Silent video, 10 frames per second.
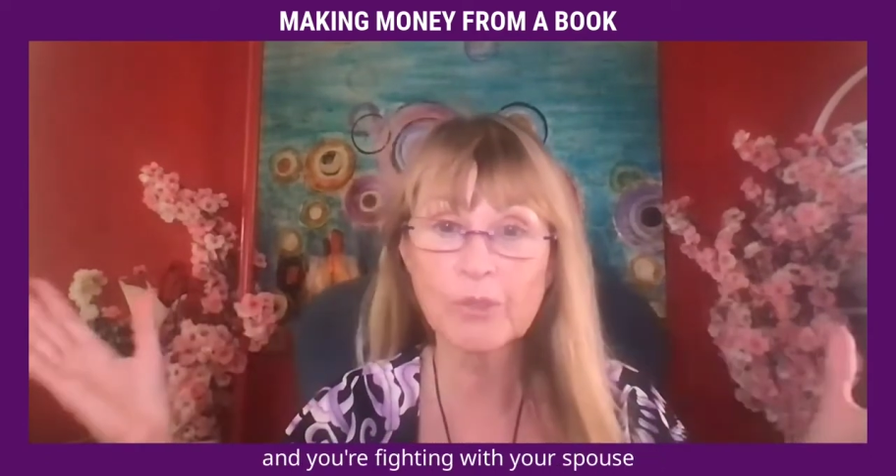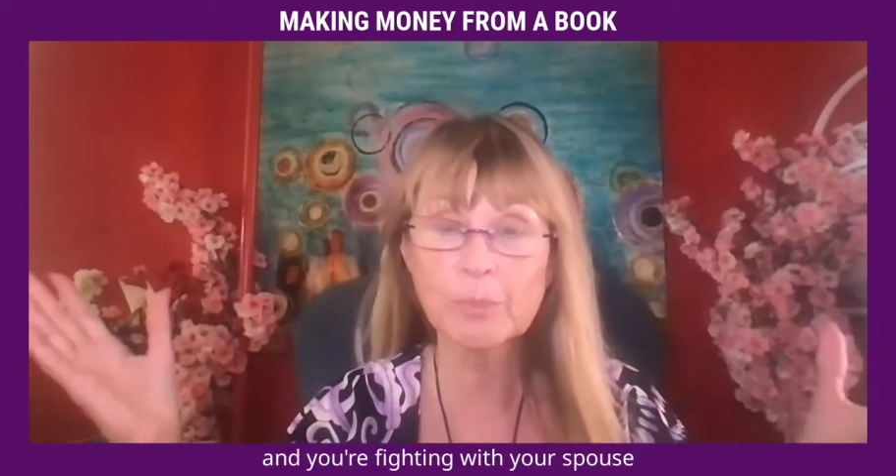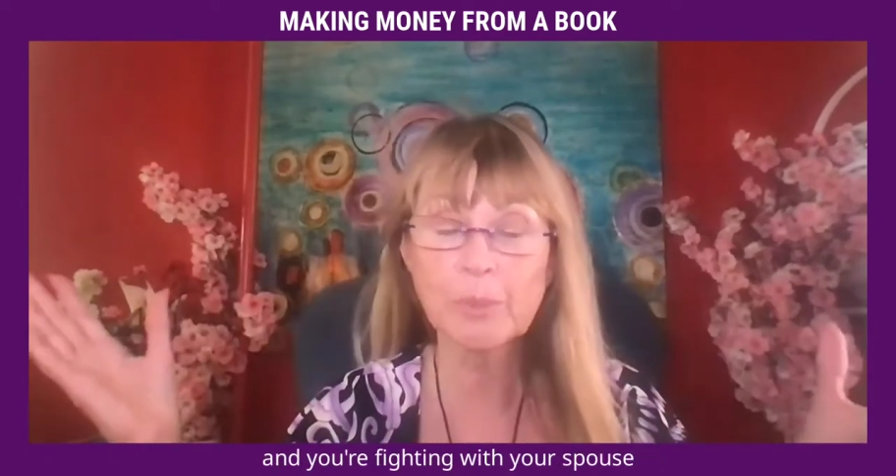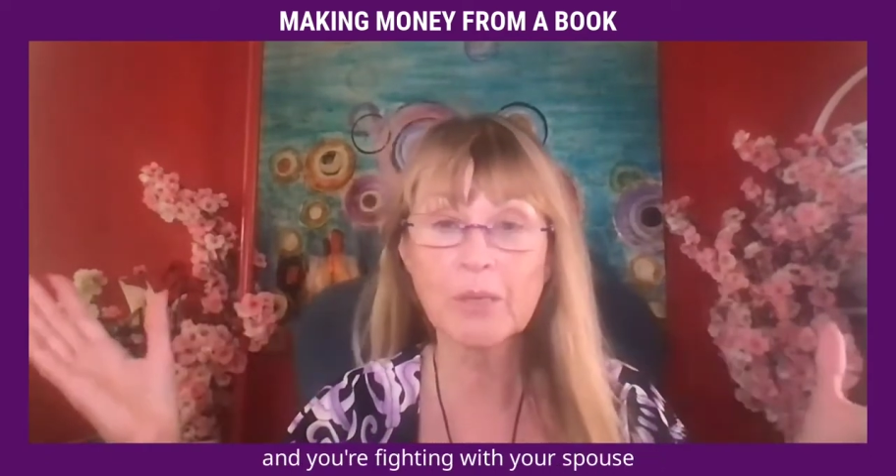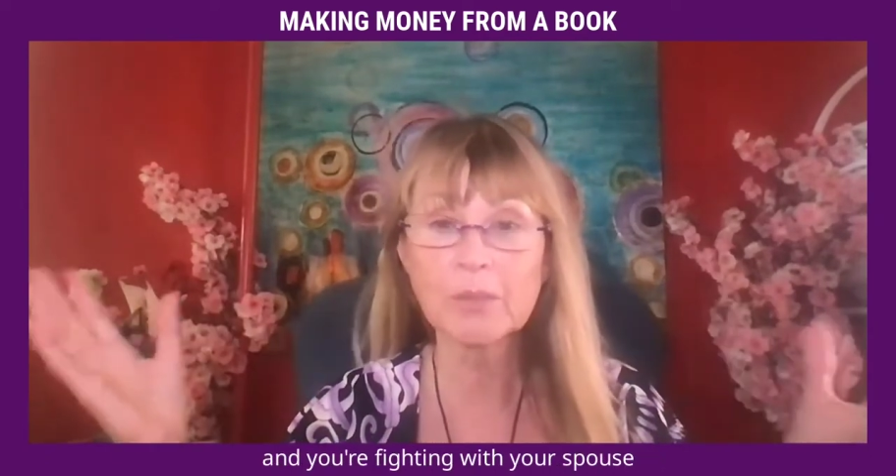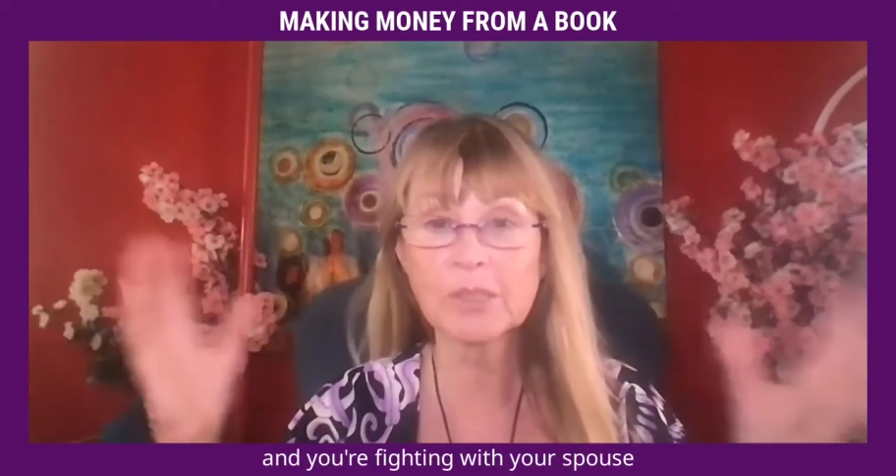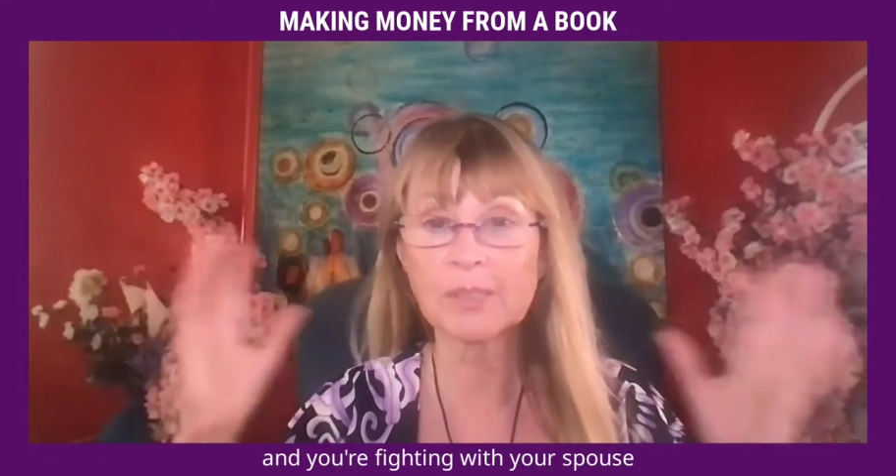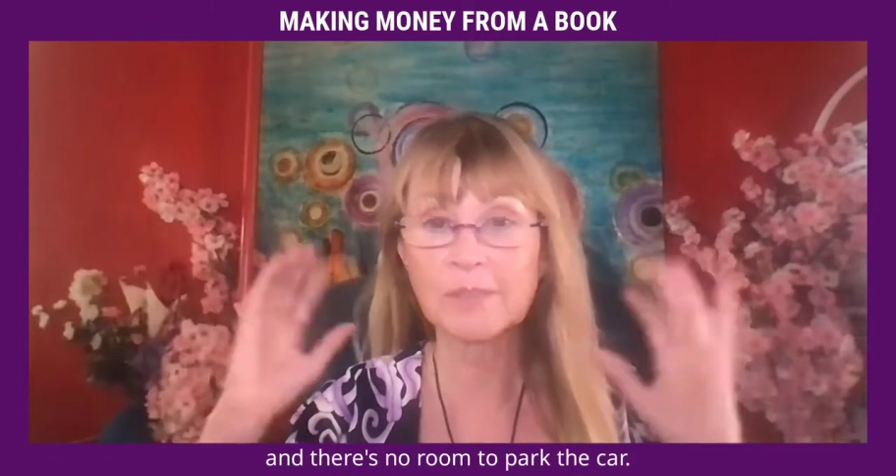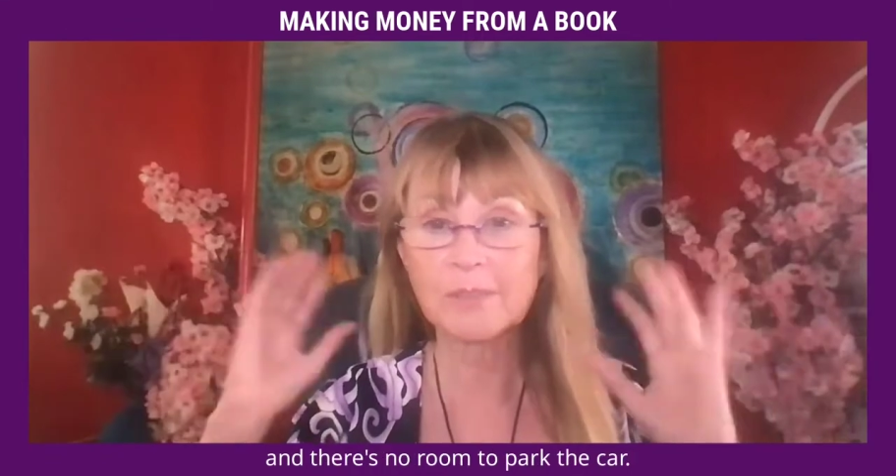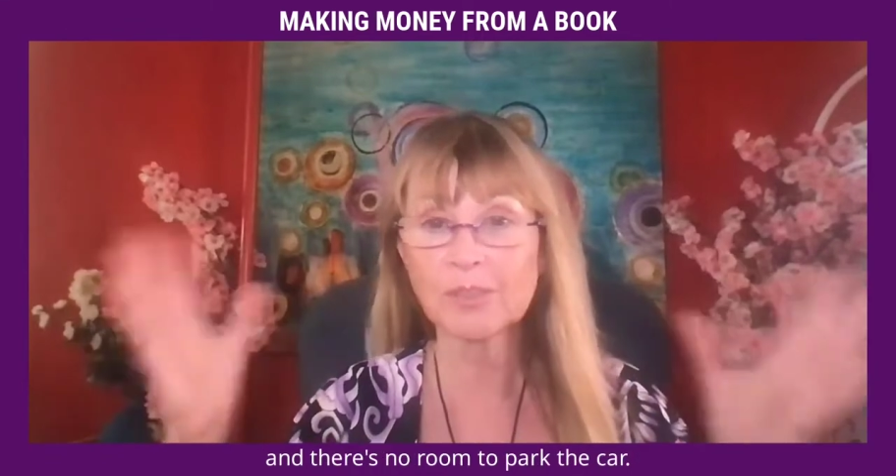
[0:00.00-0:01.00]
your spouse
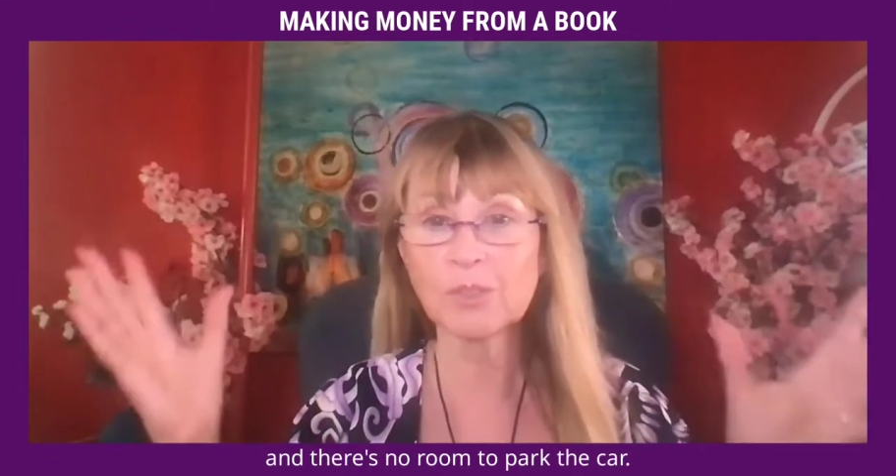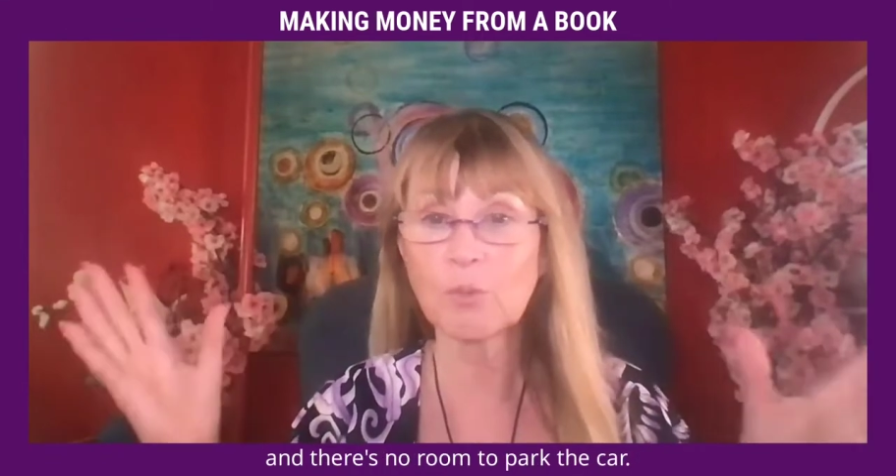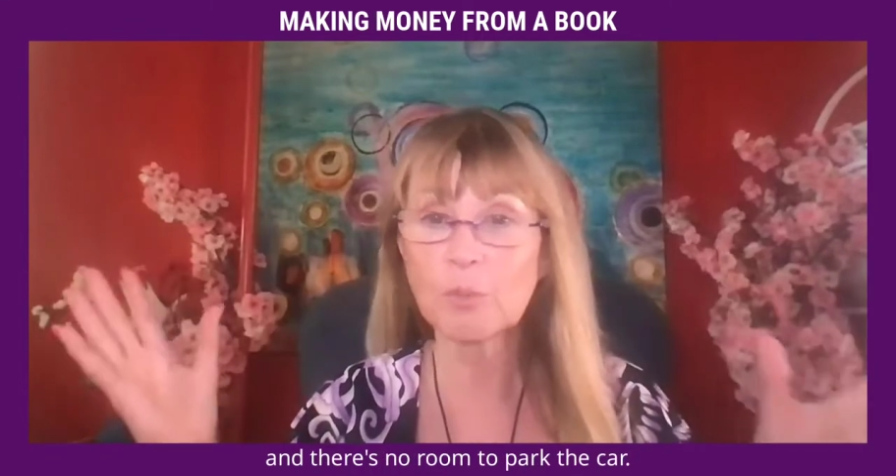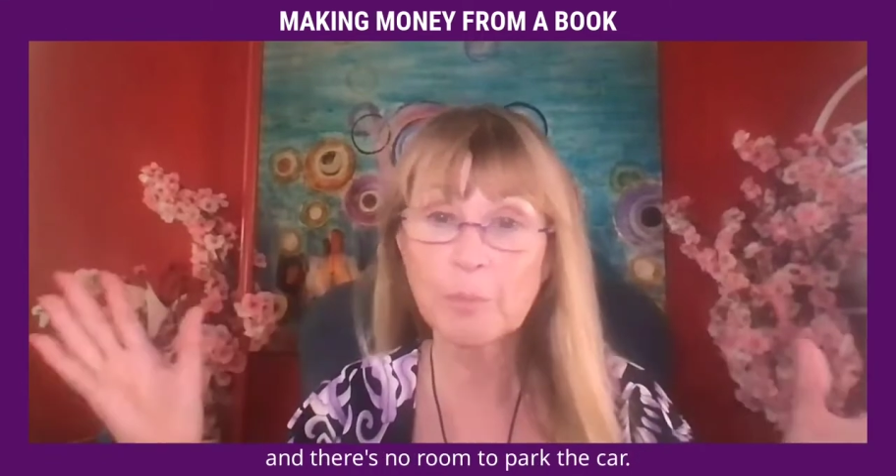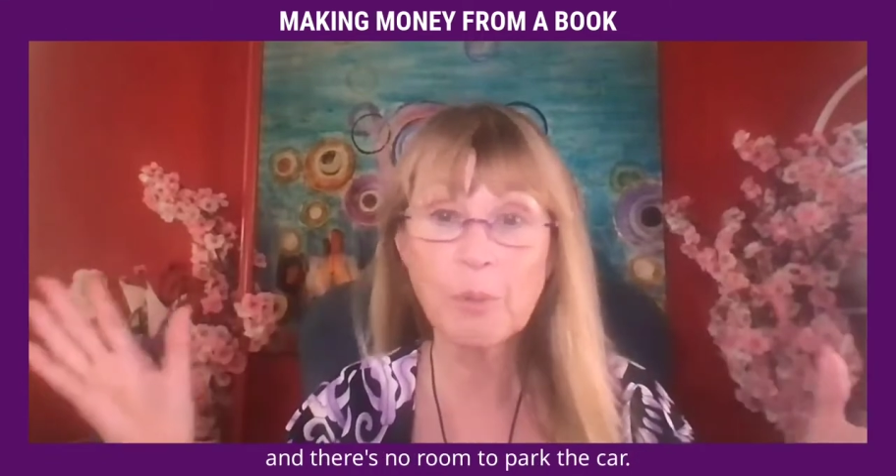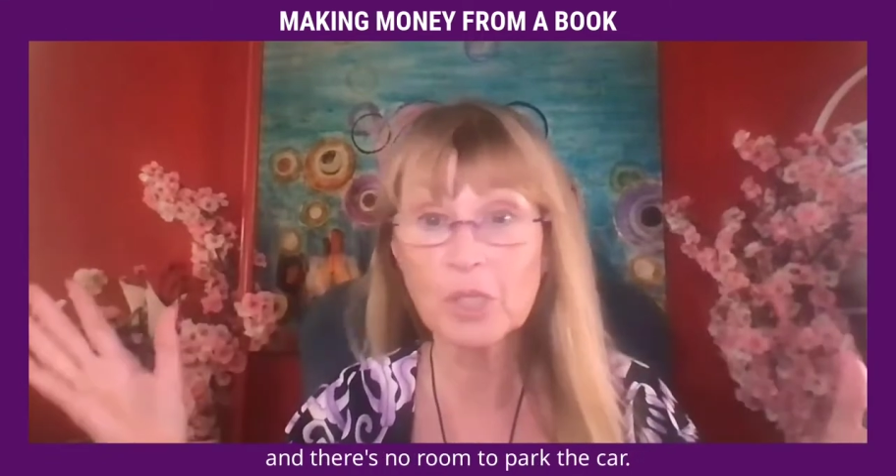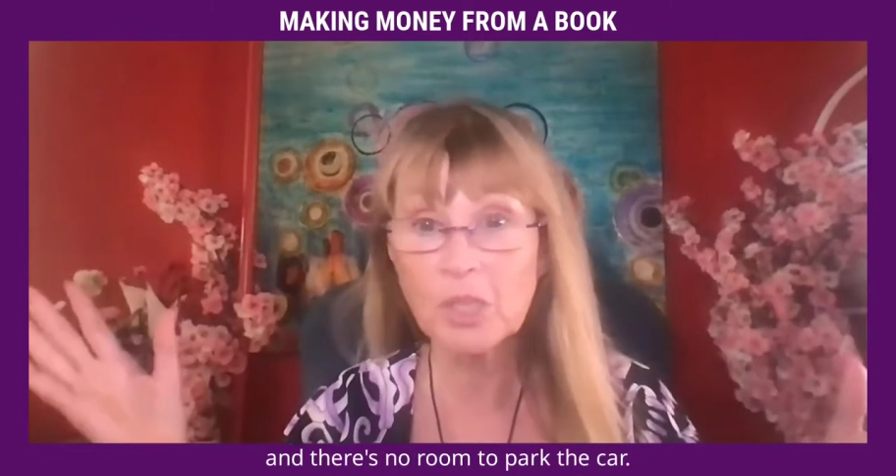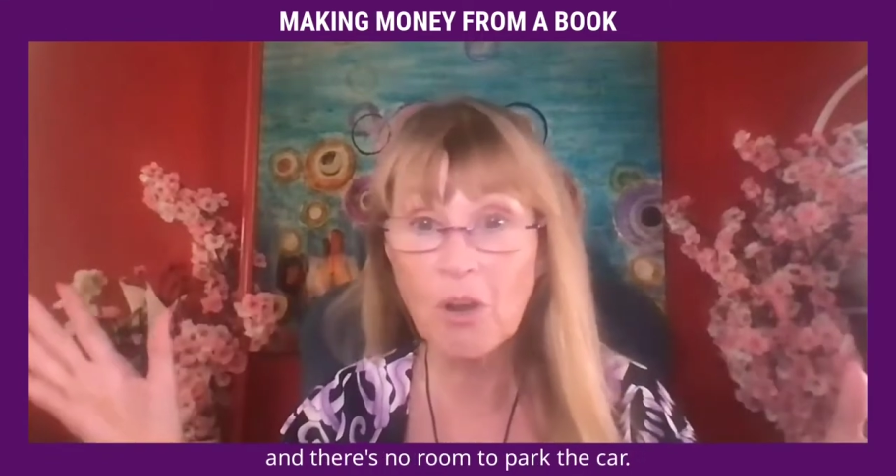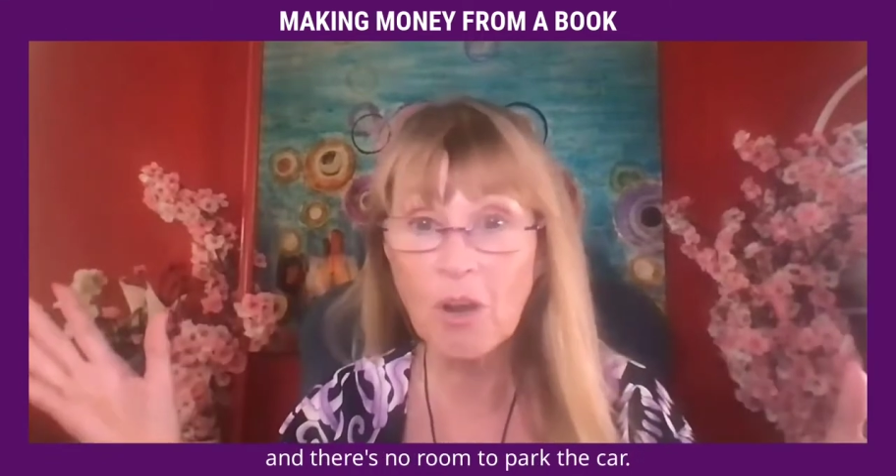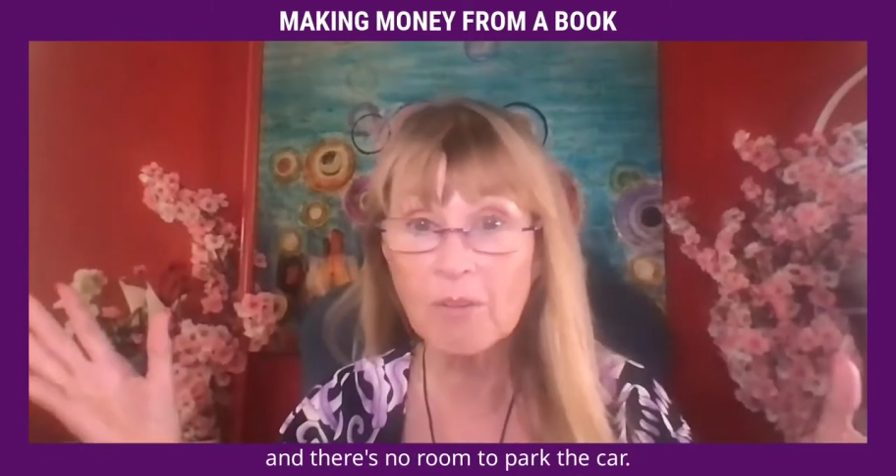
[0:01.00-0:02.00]
and there's no room to park
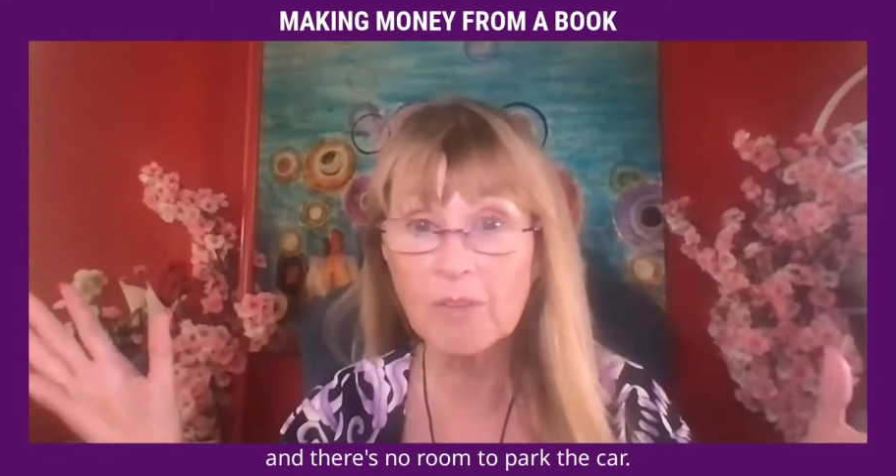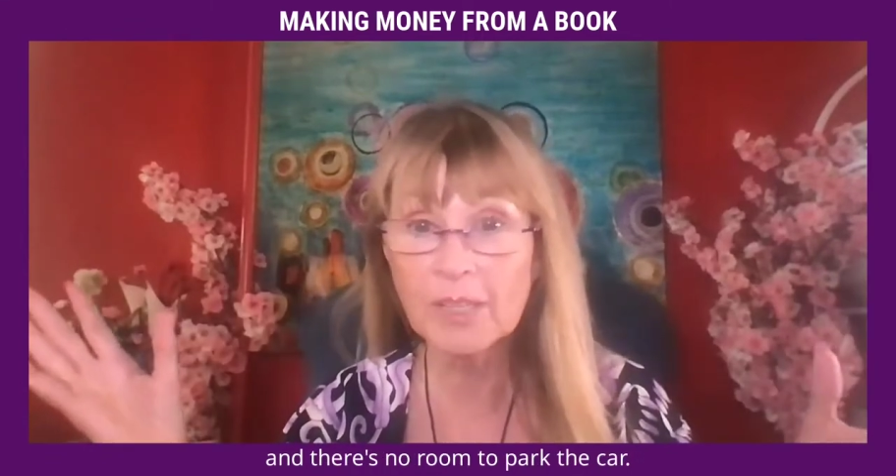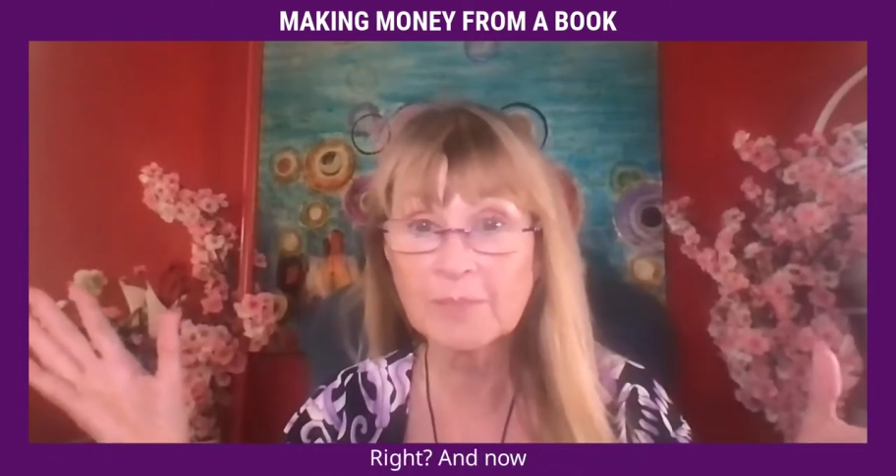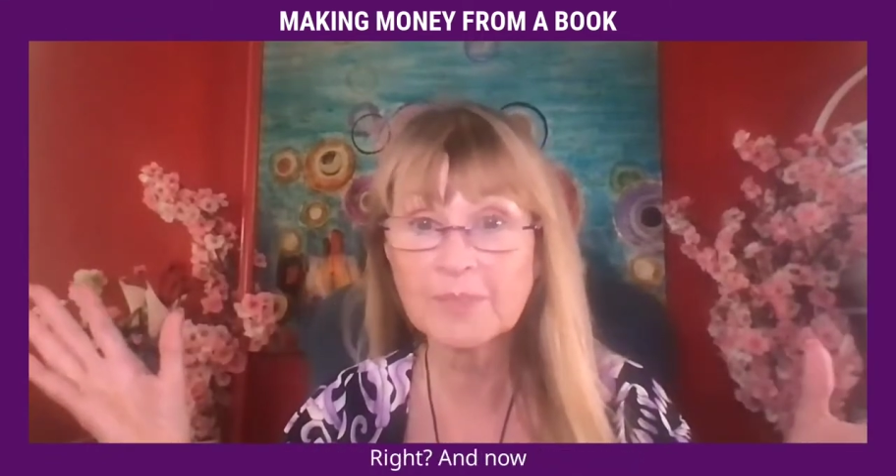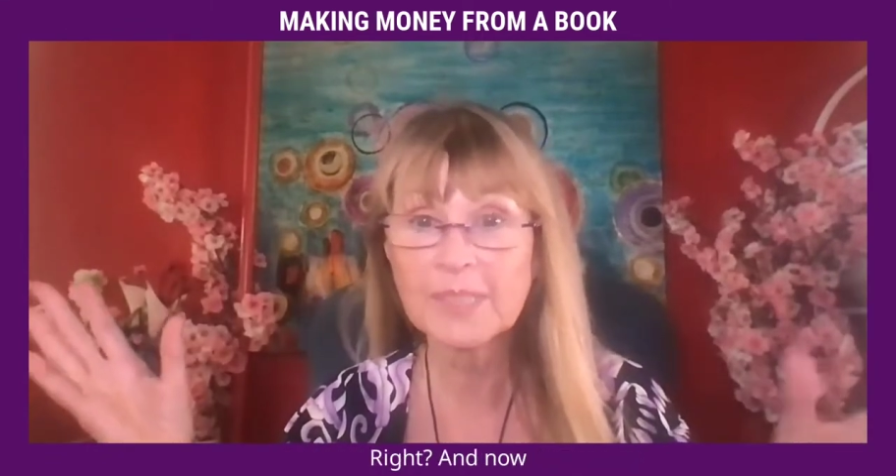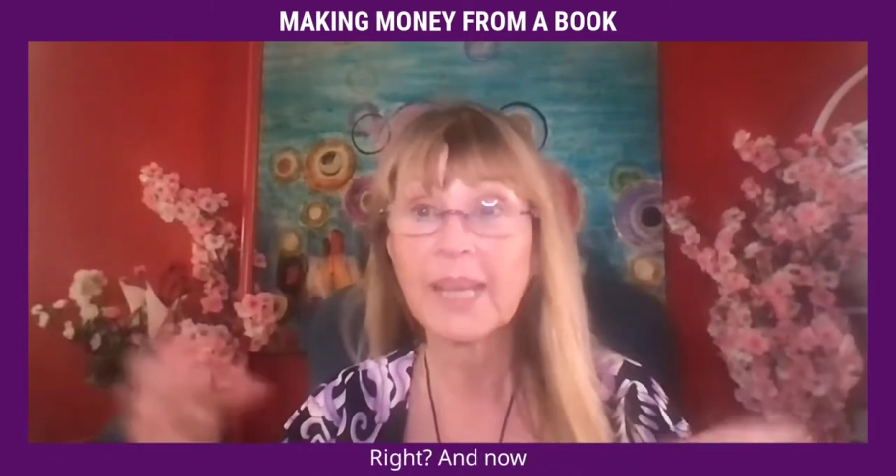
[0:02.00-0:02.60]
the car, right?